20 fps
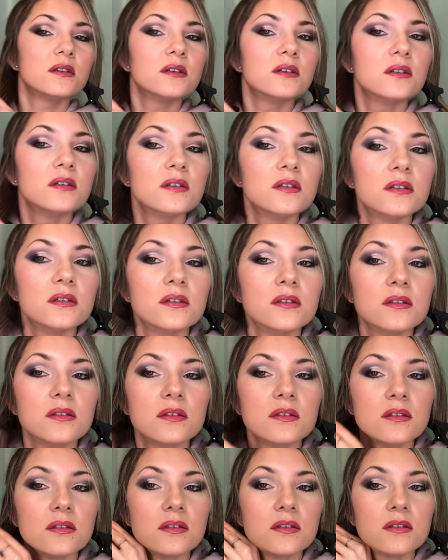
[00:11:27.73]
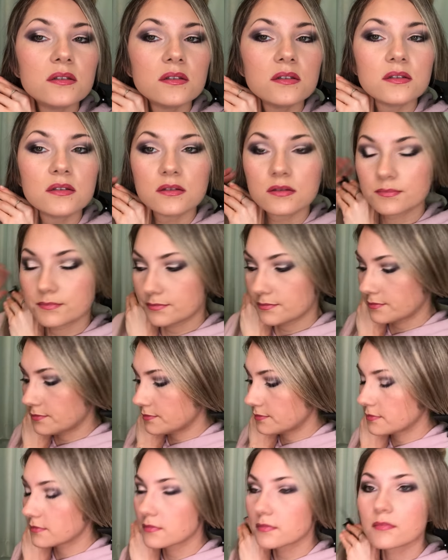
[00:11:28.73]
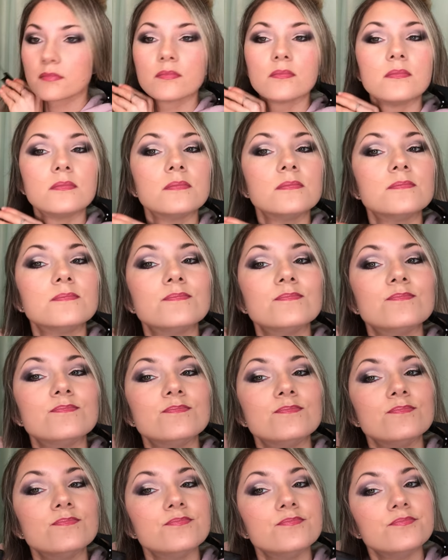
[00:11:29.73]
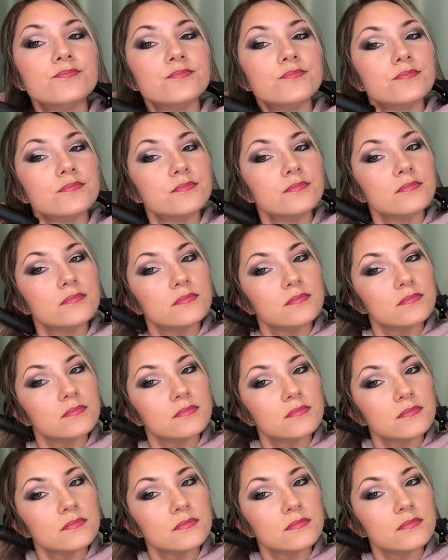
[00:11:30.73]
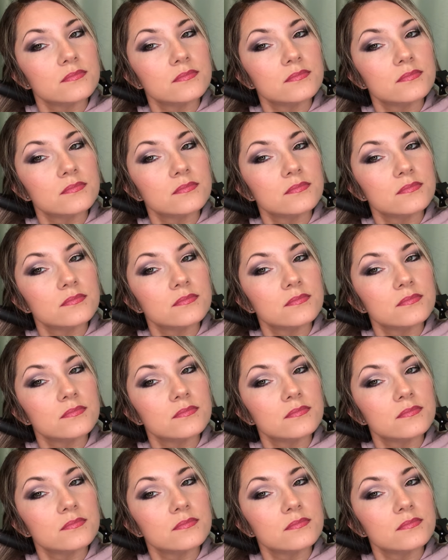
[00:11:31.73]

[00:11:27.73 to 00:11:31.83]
Nothing is said.